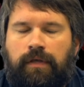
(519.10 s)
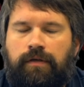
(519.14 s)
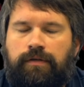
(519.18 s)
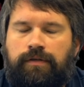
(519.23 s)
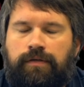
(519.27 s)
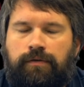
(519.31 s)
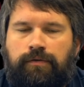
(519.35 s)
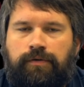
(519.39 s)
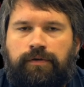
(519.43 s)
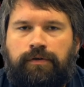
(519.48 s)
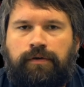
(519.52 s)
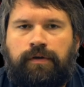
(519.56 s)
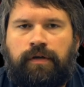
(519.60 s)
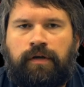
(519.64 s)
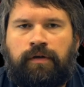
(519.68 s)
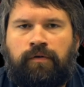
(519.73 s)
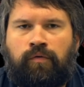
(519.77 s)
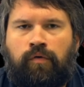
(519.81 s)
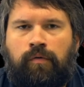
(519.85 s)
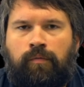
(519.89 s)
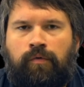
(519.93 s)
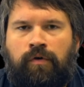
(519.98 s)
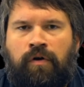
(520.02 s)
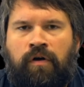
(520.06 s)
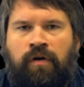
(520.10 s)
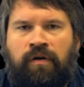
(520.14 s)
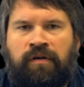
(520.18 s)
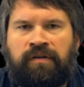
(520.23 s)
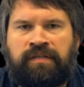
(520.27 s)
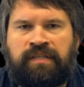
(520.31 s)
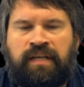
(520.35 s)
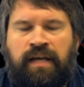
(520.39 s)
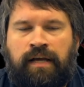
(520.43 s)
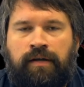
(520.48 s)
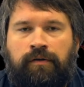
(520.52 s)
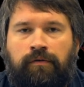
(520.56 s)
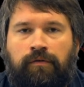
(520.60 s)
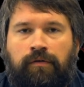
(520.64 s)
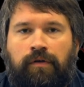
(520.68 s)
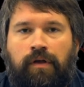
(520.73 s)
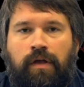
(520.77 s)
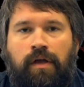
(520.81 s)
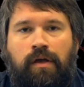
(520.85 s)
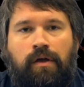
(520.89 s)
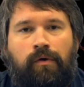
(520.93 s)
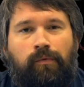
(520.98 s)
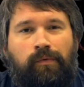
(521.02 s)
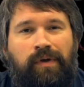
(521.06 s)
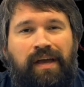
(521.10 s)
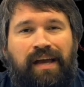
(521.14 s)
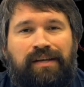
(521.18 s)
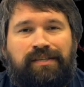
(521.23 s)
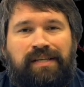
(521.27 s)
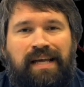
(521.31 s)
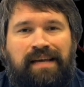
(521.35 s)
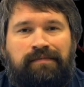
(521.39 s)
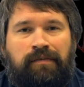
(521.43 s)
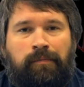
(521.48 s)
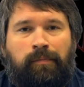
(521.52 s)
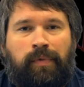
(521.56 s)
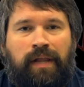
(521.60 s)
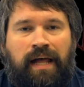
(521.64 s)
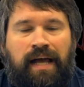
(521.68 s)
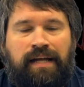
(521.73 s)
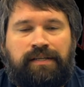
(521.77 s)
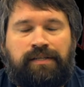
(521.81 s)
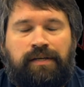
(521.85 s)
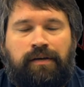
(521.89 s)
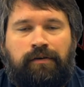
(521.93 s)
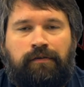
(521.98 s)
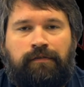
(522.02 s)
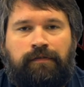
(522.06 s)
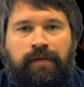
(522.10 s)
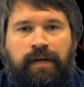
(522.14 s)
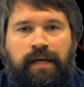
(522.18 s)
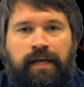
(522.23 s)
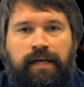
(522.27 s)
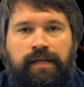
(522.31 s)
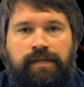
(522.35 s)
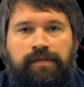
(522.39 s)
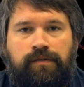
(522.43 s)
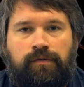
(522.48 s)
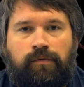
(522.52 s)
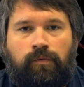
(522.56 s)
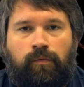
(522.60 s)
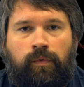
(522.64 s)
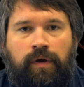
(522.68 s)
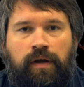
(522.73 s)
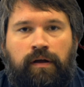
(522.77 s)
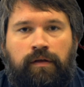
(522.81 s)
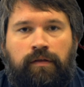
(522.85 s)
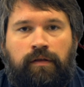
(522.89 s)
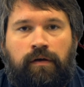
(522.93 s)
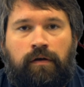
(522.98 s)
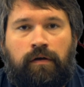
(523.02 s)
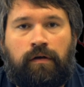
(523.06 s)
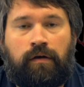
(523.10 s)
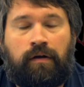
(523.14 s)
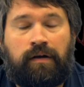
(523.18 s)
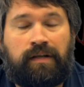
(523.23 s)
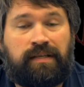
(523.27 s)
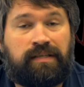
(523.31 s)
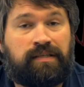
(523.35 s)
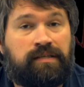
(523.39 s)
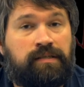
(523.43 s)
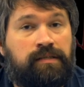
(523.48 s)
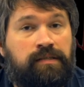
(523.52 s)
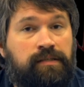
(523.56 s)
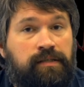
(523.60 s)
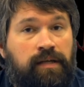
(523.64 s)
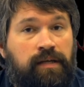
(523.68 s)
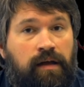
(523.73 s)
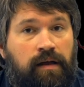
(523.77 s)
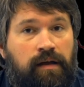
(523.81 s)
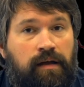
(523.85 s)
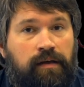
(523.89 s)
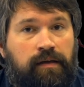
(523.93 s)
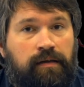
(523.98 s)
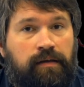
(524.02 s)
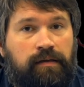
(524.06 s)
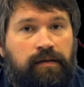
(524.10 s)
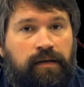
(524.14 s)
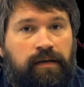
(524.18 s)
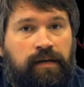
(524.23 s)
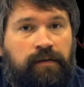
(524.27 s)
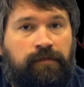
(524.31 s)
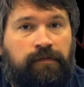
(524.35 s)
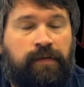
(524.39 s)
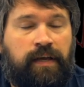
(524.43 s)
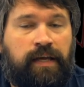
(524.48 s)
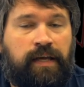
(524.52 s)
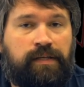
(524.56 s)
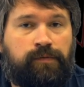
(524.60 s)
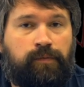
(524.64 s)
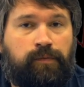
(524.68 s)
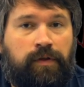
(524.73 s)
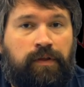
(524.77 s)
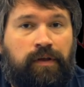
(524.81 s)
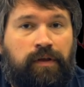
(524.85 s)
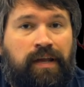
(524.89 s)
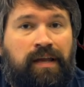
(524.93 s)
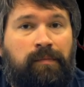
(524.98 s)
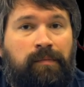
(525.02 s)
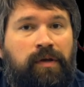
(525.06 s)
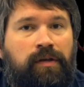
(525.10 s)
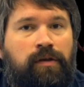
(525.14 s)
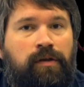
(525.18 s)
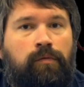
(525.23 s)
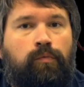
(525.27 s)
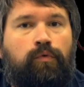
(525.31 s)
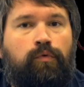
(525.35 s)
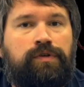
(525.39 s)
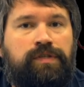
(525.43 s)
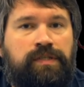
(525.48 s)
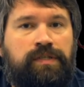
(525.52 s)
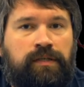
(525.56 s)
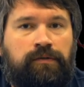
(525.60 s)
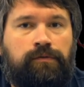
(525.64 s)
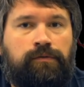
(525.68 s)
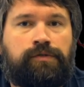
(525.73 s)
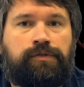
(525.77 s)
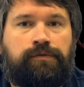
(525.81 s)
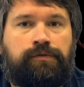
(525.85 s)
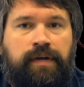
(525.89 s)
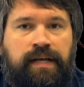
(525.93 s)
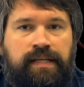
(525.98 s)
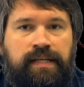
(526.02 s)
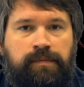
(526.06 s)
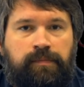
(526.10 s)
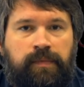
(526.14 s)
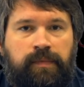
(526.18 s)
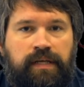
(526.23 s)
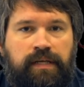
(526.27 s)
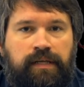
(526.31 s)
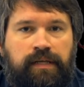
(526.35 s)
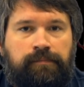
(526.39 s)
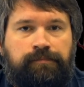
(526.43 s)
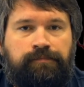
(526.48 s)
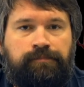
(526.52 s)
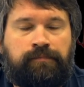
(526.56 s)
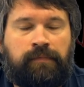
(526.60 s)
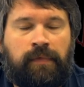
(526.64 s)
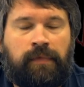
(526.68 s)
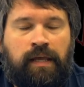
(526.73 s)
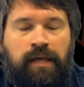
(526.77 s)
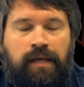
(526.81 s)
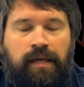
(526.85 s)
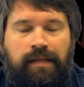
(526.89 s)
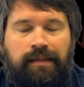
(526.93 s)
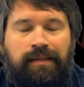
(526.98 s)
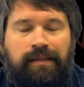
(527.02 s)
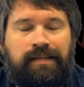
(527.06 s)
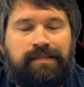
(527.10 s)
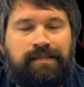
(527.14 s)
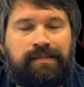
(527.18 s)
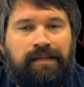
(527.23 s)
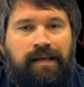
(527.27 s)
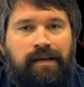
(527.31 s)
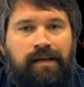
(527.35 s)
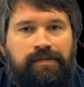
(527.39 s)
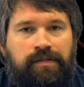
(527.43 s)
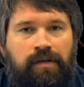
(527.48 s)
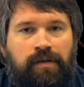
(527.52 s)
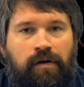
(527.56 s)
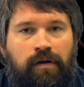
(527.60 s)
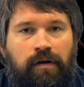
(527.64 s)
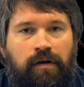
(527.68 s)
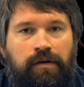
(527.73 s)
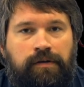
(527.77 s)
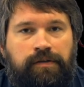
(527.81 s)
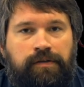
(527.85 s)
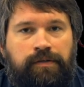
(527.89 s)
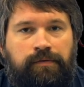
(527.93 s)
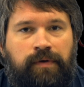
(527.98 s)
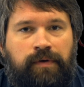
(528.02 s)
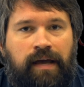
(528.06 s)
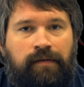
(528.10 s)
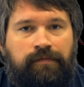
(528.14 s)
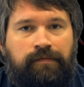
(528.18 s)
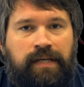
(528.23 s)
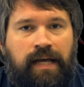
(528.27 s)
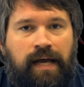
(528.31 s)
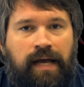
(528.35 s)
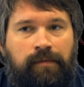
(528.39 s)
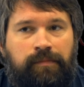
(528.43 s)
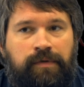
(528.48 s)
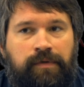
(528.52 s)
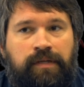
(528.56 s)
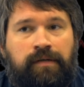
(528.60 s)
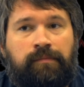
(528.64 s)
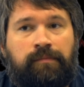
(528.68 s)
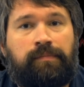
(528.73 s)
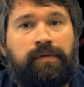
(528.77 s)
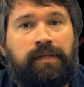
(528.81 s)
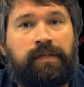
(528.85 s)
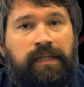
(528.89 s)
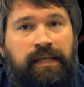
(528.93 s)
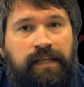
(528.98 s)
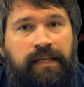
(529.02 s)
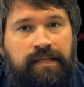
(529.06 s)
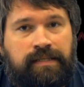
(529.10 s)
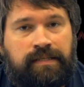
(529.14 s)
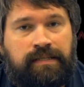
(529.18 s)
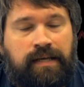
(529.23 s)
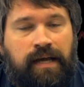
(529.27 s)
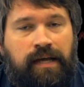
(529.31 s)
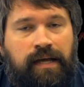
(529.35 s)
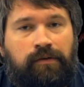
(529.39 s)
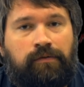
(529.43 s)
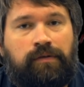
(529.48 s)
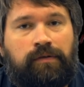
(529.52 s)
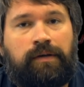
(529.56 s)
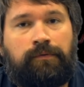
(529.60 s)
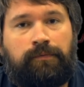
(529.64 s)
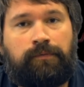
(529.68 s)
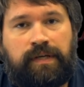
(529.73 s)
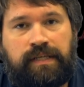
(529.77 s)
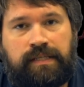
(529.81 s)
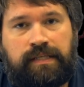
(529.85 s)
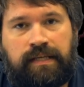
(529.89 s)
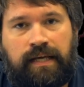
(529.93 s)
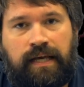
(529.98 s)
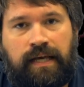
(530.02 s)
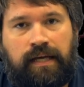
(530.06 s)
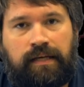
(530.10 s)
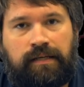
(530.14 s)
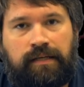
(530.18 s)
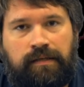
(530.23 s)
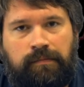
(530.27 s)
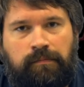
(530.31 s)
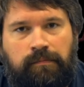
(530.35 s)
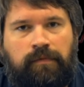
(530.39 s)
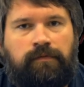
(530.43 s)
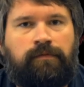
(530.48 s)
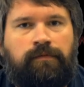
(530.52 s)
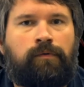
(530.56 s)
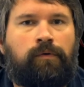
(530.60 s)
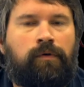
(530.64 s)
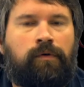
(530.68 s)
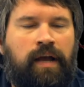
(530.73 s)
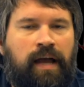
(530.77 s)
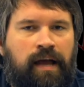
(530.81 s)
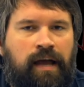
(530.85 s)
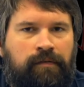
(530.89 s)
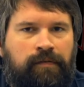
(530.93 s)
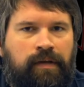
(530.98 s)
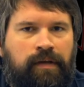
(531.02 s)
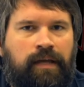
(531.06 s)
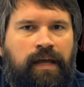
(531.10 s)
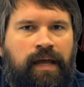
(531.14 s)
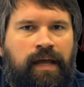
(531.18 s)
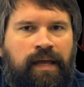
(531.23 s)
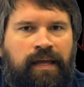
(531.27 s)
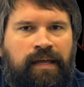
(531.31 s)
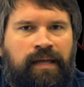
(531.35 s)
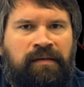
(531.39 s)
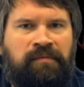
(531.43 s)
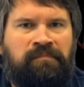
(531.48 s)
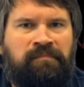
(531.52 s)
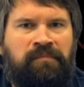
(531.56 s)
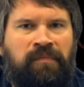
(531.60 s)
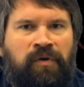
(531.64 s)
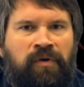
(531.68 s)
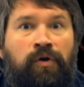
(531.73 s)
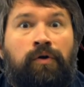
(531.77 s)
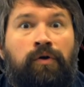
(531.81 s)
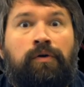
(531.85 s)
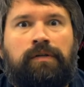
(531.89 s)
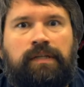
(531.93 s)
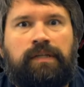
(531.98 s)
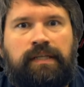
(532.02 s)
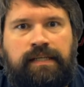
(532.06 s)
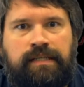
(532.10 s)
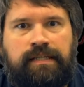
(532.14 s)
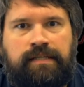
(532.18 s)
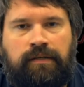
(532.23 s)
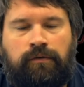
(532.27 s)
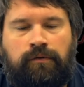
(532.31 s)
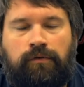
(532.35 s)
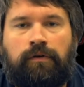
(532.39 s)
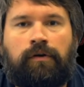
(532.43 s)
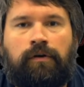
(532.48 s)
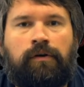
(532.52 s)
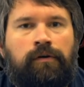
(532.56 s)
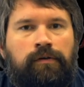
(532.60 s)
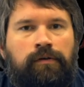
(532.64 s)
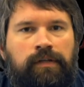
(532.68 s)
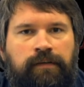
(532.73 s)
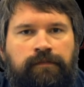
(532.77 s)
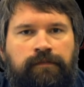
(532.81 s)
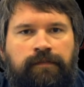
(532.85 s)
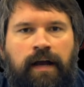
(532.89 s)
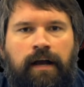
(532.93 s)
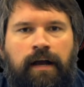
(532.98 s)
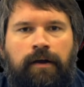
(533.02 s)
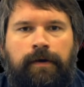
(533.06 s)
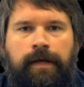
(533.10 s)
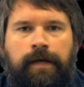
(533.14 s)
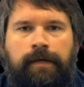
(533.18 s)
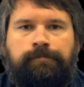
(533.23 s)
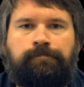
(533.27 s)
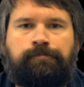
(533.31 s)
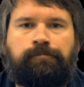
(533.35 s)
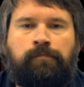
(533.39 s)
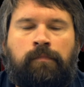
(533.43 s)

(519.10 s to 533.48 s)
So during a normal heart cycle, we actually have a plateau phase where the heart is stuck in a phase where there can be no more signals transmitted. This allows the heart to have time to complete its cycle and reset before having an early signal or early firing.